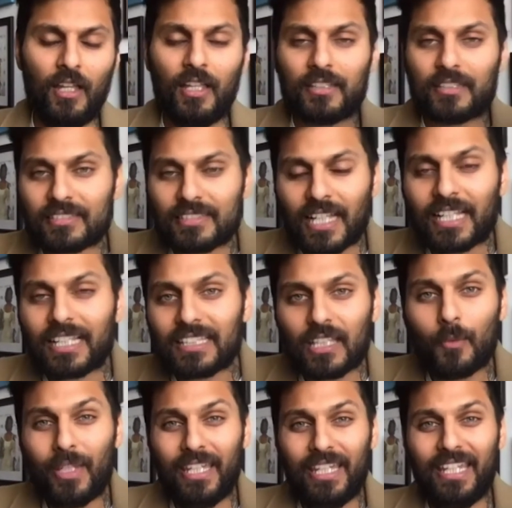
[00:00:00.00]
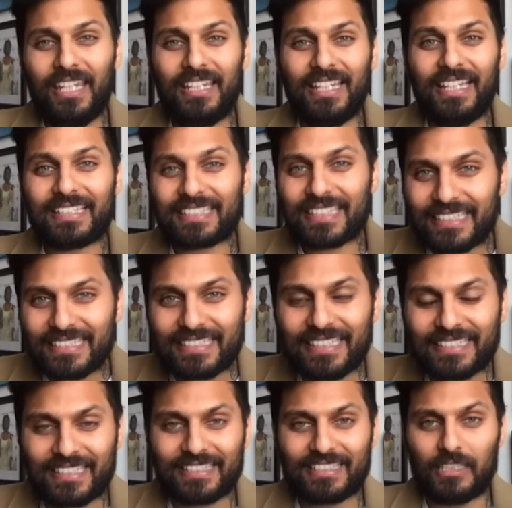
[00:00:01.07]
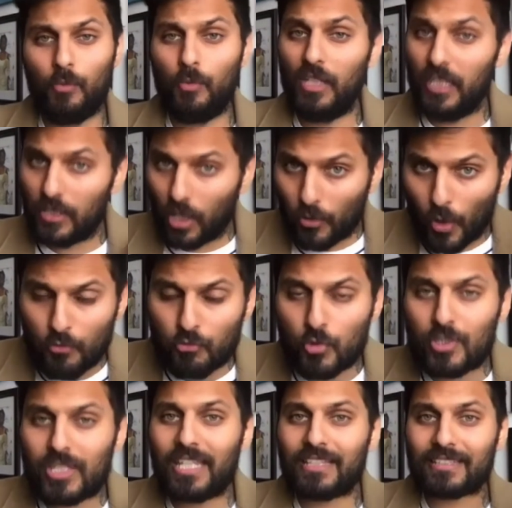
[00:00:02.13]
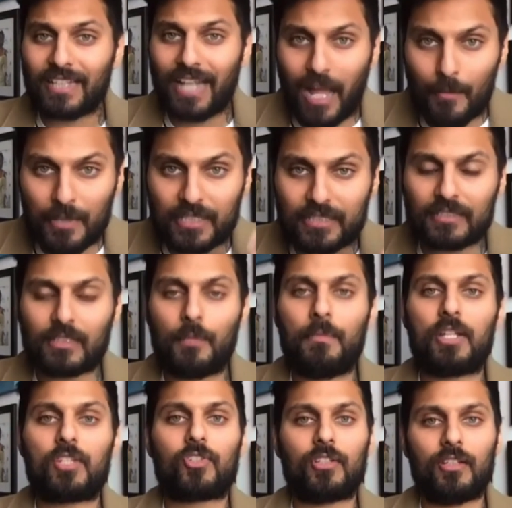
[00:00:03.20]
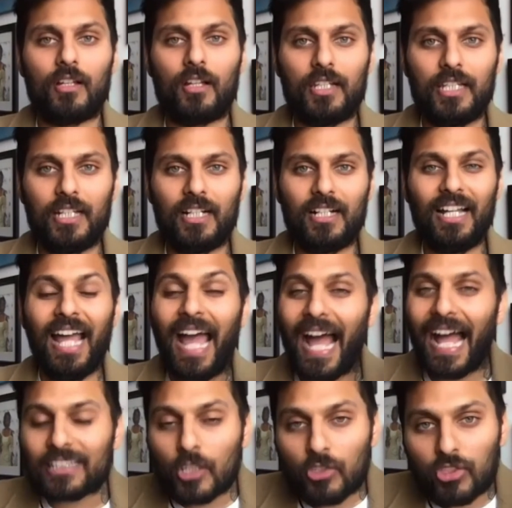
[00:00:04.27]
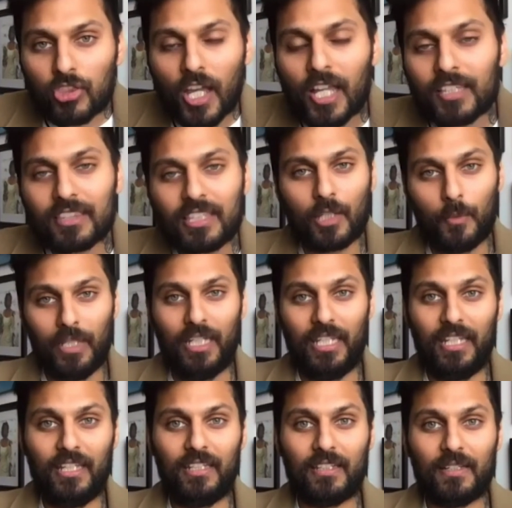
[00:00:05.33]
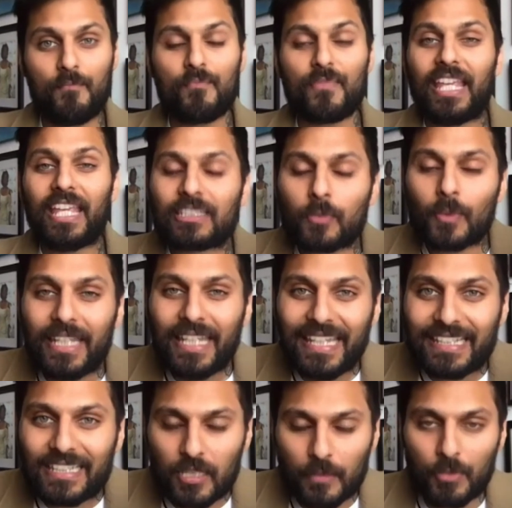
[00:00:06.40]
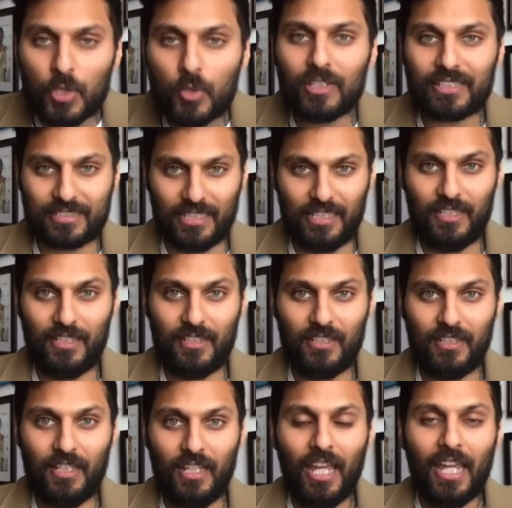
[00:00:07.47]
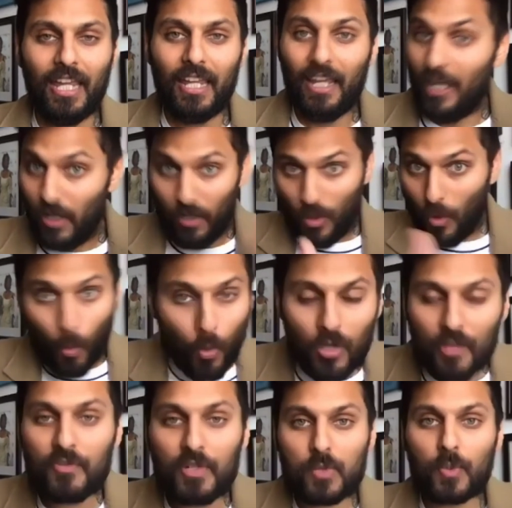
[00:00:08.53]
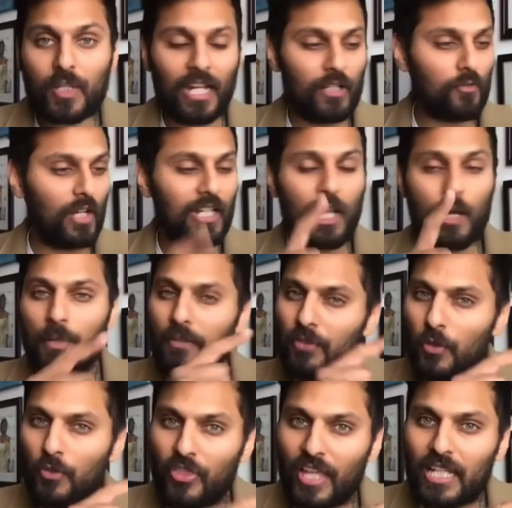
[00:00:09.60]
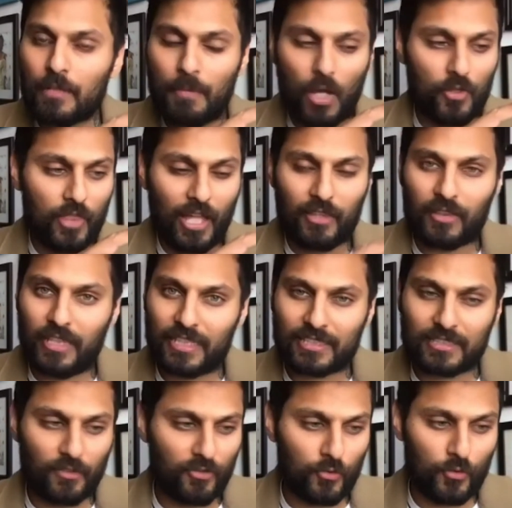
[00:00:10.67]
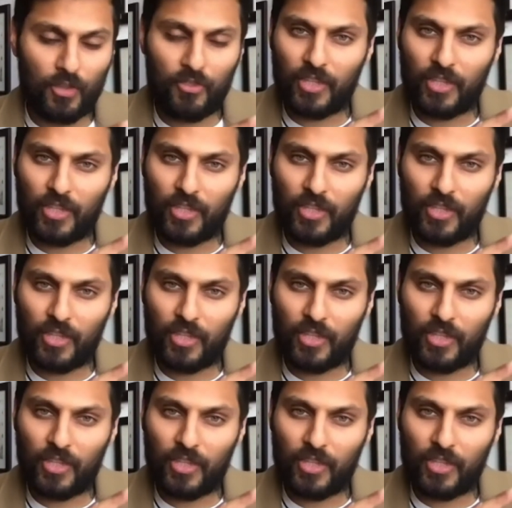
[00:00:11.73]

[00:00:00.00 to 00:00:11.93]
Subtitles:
The second thing we need is consistency. We need our own routines and habits, as I mentioned earlier. And the third thing we need community, all of which we're getting right now. But if you think about that list of 3